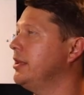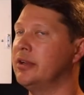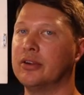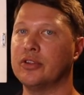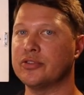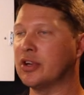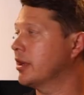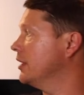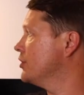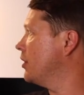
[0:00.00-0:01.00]
here. Those
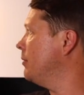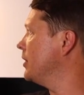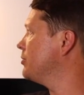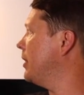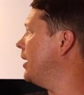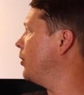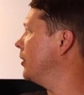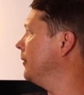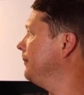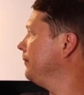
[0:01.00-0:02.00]
aren't gonna draw much
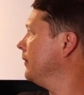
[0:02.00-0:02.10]
power.